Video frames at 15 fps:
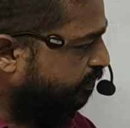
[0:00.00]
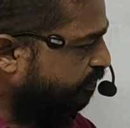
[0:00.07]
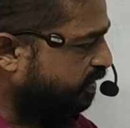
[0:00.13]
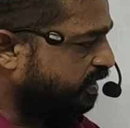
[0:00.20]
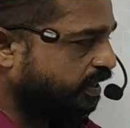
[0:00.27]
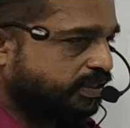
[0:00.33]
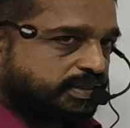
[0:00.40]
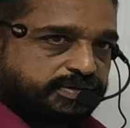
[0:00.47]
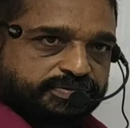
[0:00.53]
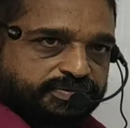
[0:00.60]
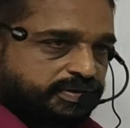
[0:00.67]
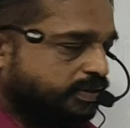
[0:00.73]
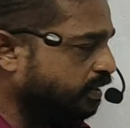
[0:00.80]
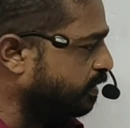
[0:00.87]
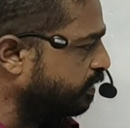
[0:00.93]
Which
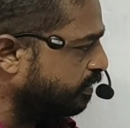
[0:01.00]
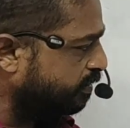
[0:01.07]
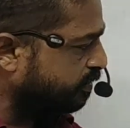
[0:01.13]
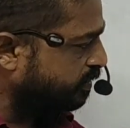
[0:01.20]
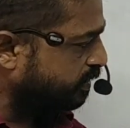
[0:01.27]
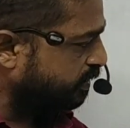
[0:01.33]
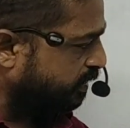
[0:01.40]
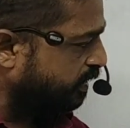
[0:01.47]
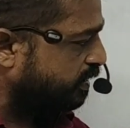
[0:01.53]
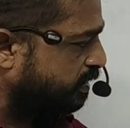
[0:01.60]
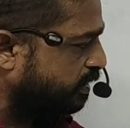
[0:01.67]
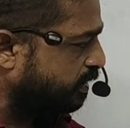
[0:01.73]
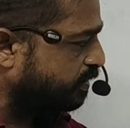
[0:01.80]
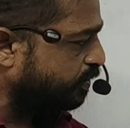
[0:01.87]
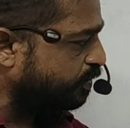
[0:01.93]
are these
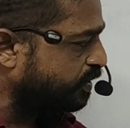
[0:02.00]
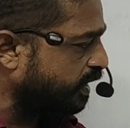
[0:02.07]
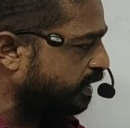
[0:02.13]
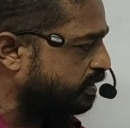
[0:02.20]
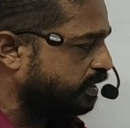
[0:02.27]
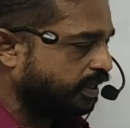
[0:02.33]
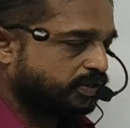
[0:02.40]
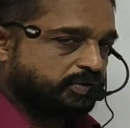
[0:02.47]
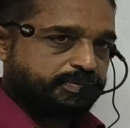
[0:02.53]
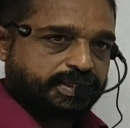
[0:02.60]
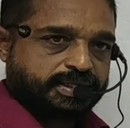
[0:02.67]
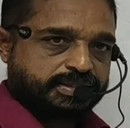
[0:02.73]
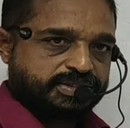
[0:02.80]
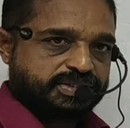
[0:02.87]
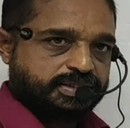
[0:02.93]
two signs are to
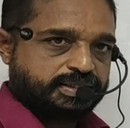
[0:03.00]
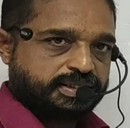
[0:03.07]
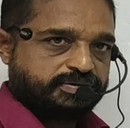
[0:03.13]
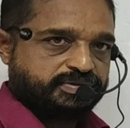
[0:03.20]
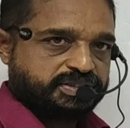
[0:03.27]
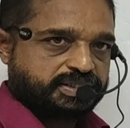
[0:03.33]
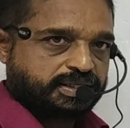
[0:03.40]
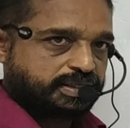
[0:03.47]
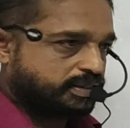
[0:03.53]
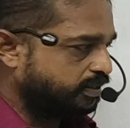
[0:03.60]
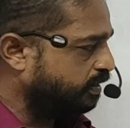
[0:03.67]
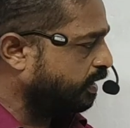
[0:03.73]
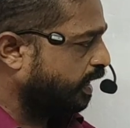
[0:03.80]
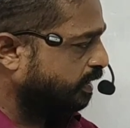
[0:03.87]
be considered, which are